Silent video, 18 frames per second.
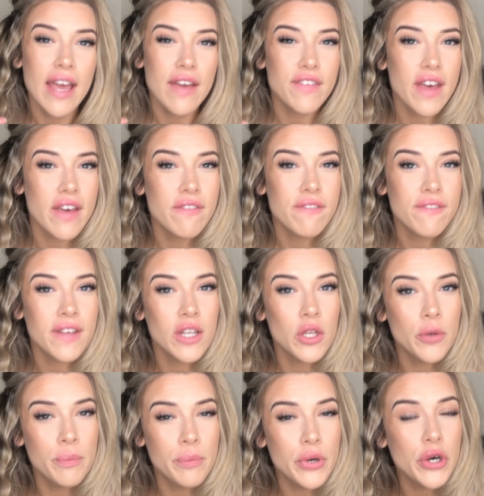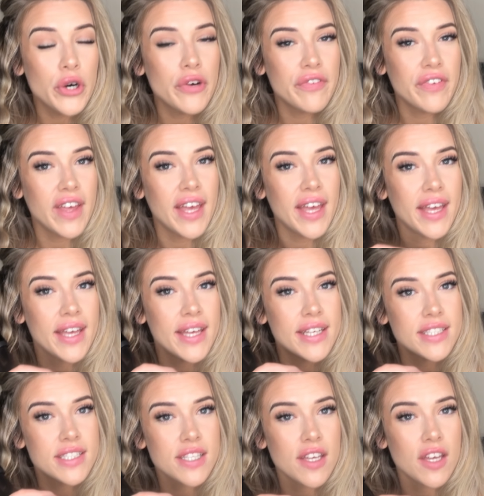if I ever feel
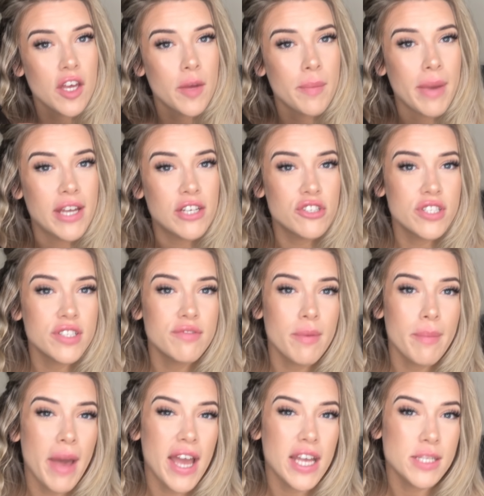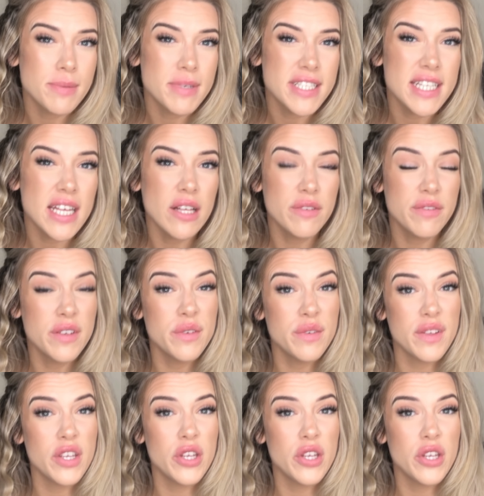unmotivated, I just remind myself of,